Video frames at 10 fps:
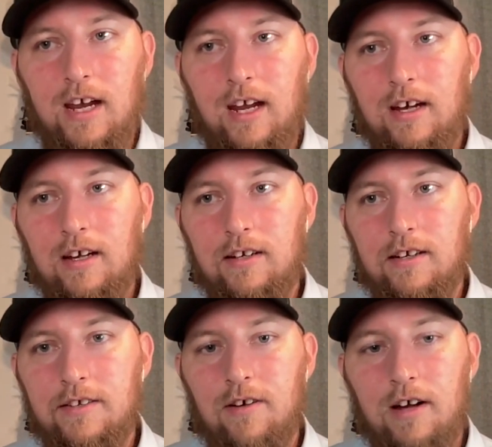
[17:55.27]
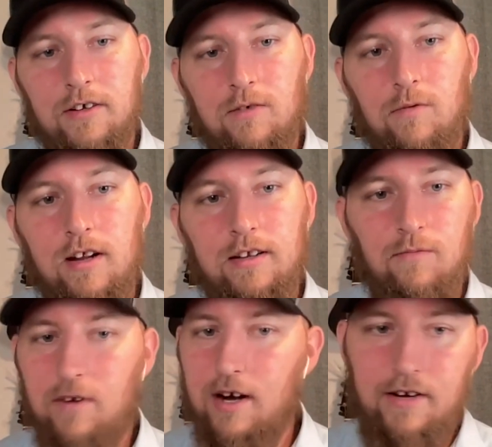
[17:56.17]
And so I took
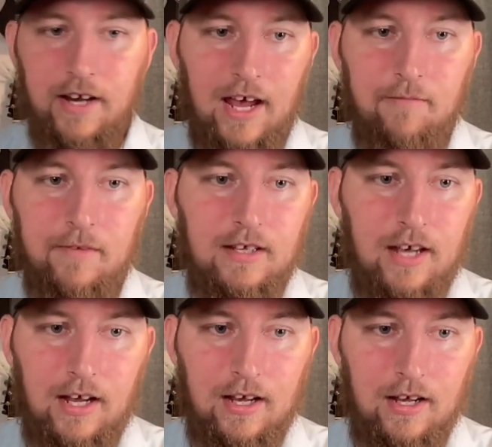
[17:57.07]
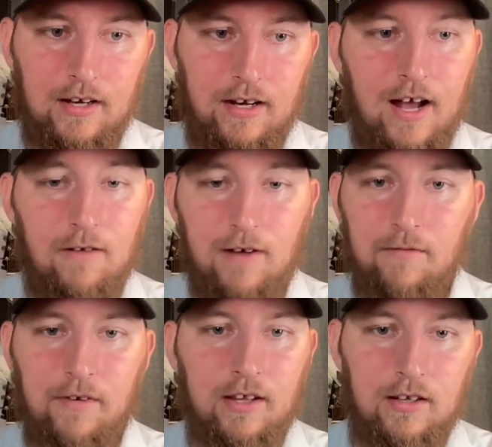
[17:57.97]
whatever he gave me and I kind of
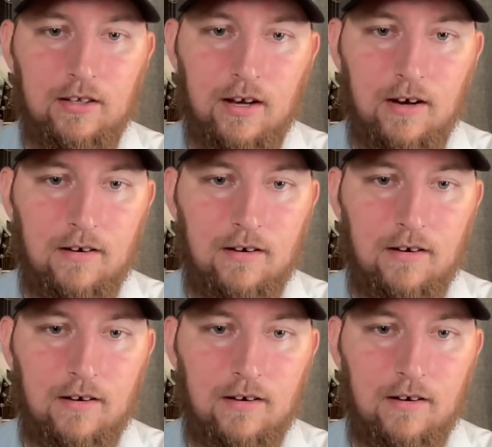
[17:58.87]
ran with it.